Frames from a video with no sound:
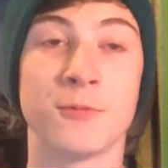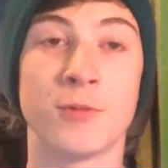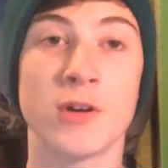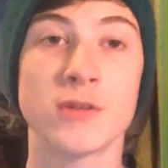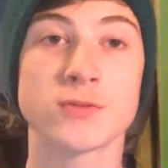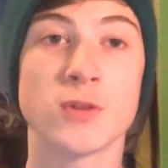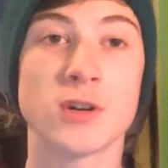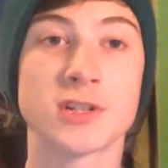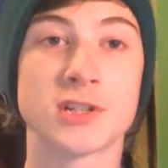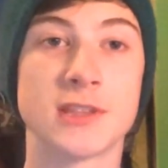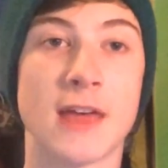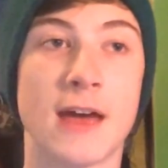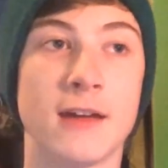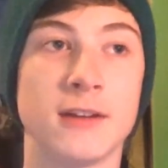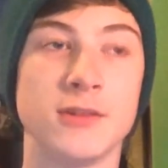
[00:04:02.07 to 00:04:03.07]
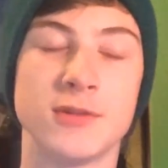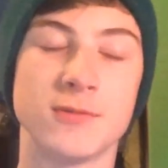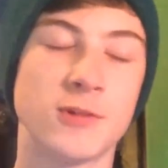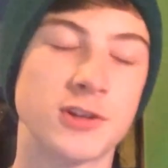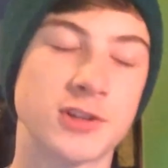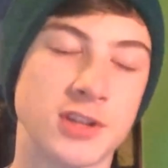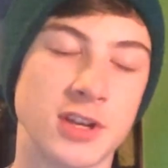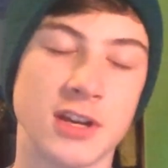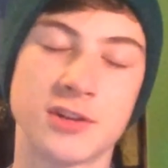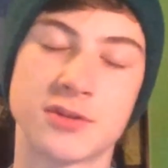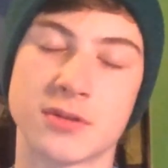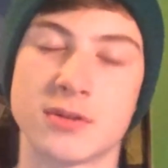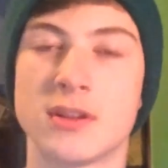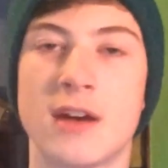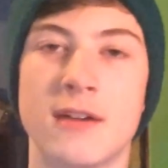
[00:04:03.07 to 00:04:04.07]
And when I was watching that, you can watch the
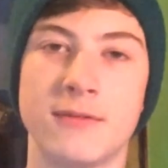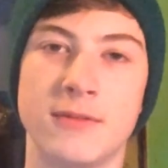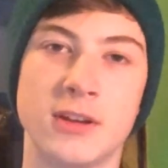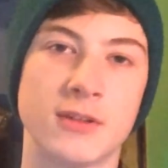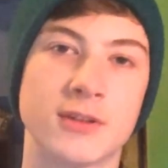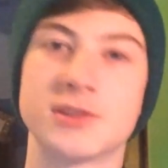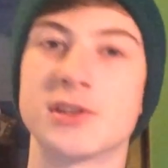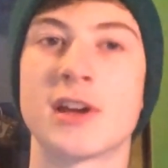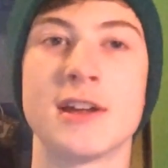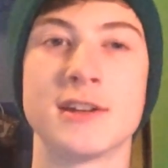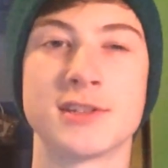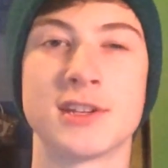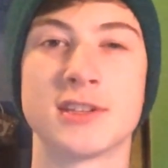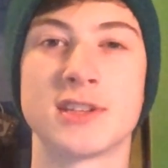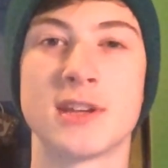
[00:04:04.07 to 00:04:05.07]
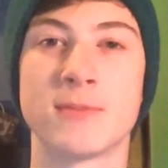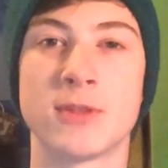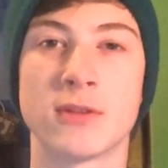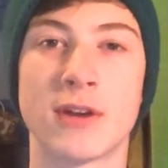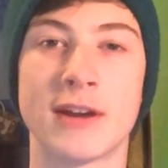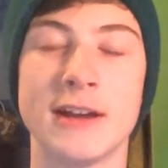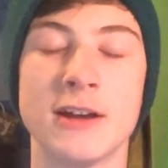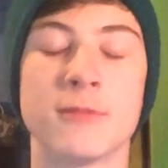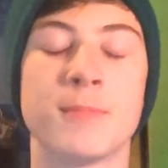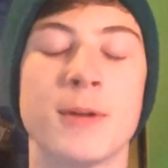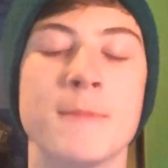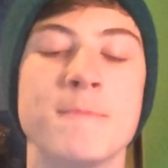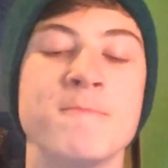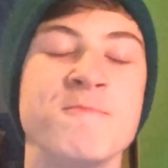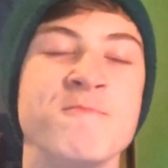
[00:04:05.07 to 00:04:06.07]
intro to that video, because I kind of say the same thing right here,
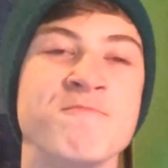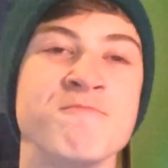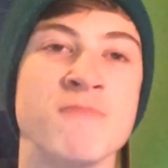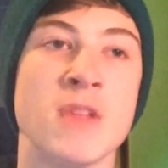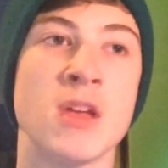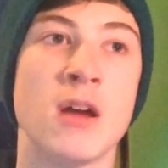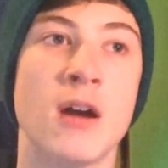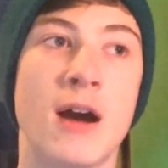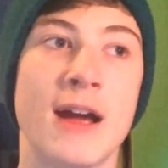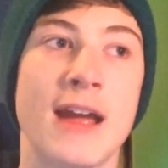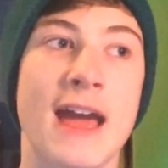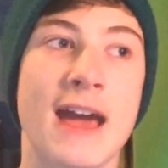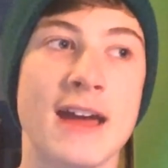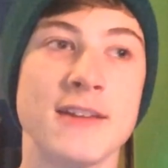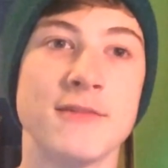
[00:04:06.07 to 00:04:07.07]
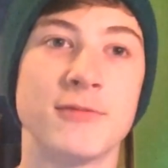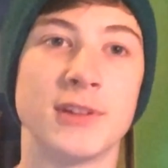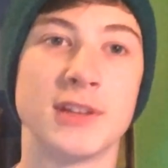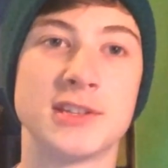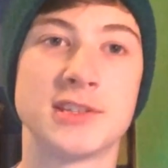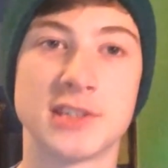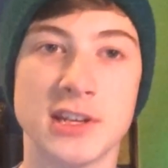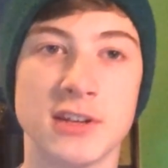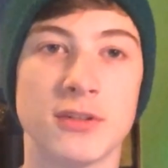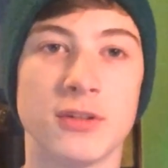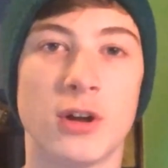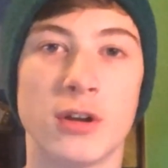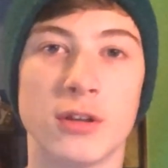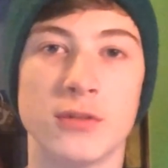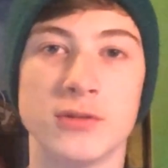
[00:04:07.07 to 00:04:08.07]
but I hadn't really seen a
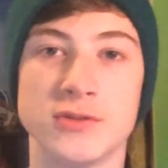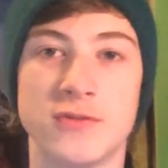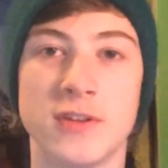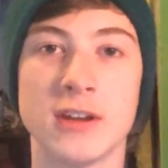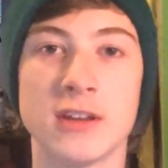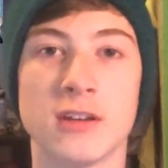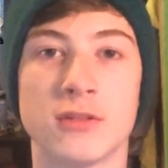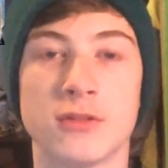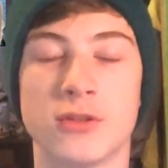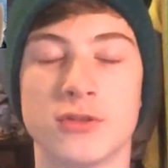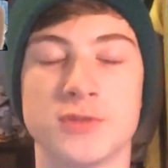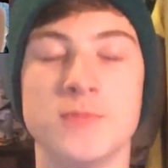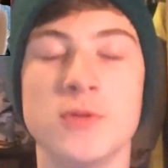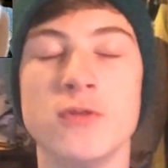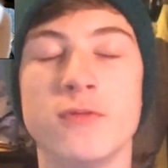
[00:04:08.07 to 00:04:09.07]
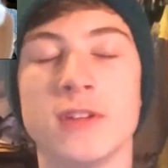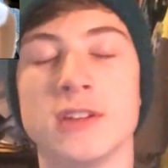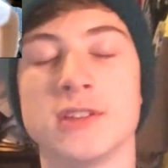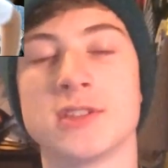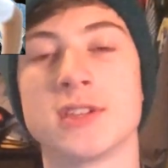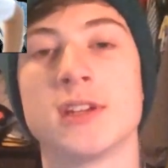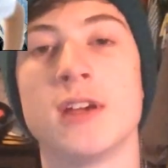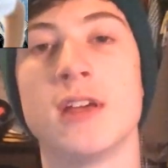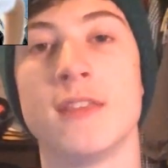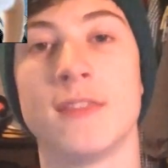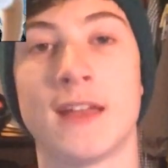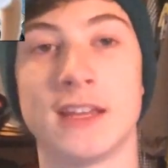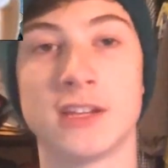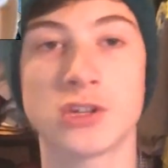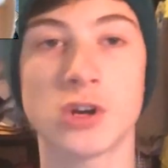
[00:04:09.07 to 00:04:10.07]
lot of those movies
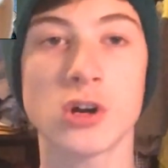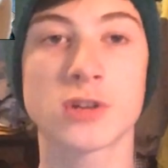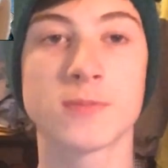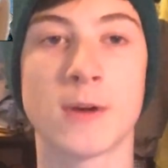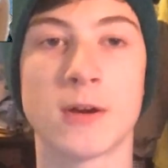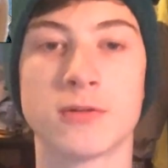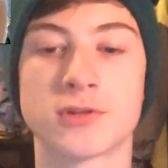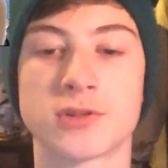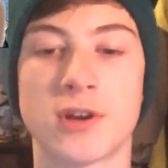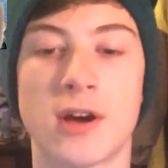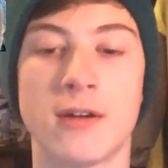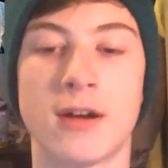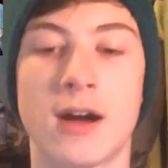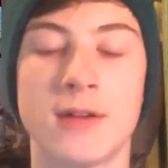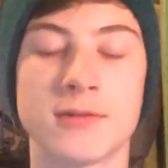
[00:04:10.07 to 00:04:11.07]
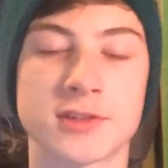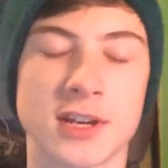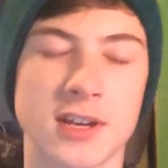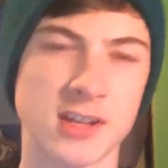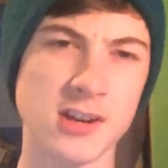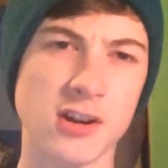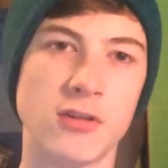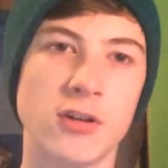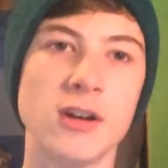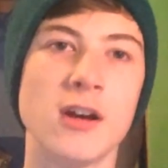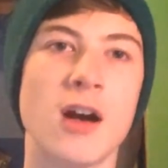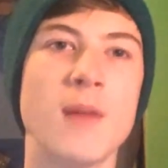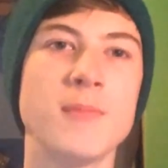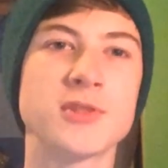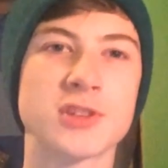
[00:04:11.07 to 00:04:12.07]
that he talked about, so I was like, you know
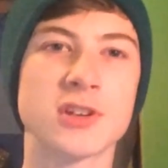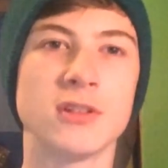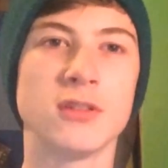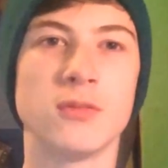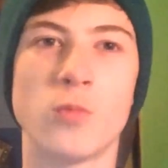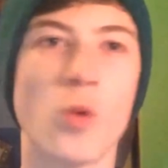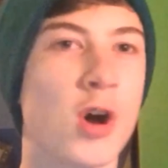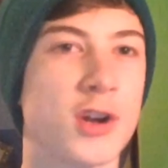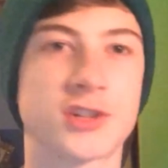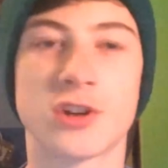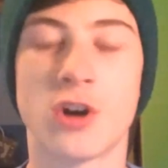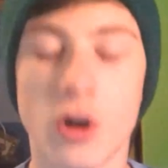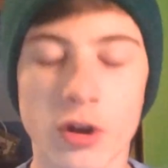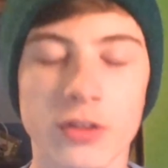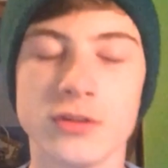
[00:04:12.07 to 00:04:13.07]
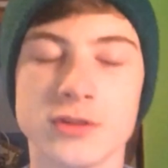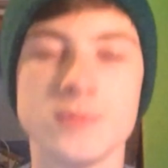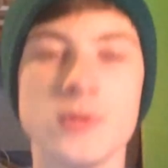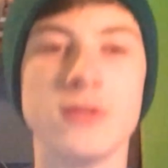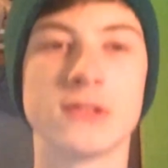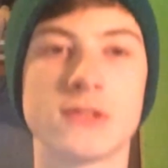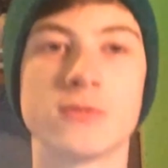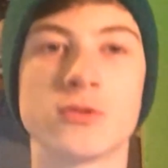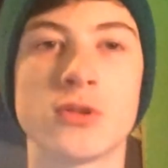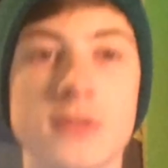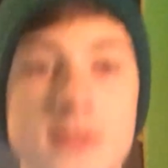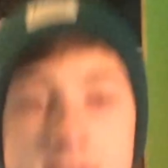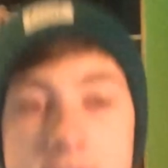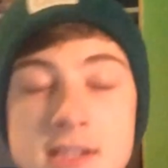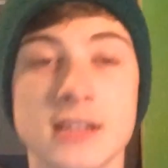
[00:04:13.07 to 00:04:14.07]
what, I'm just gonna watch all those movies from
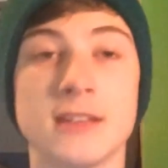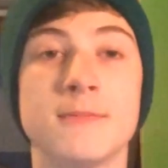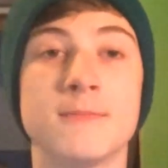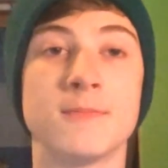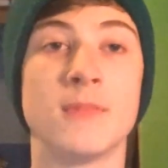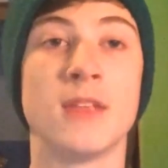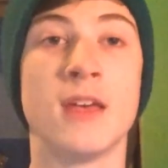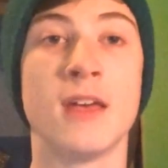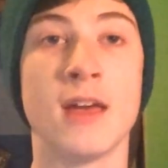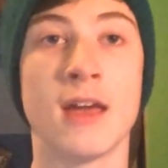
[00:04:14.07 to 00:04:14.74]
2016